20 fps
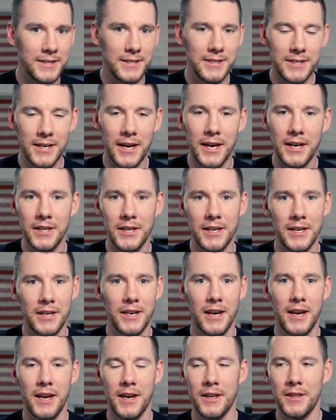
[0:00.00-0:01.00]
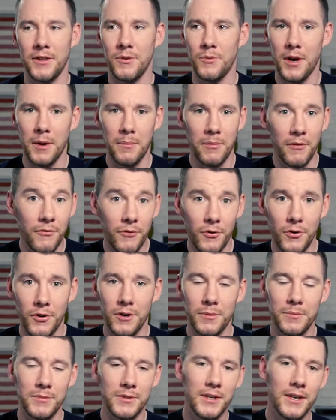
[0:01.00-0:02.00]
the styling and the way it
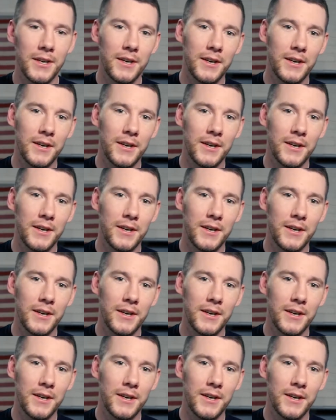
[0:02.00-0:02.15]
performs,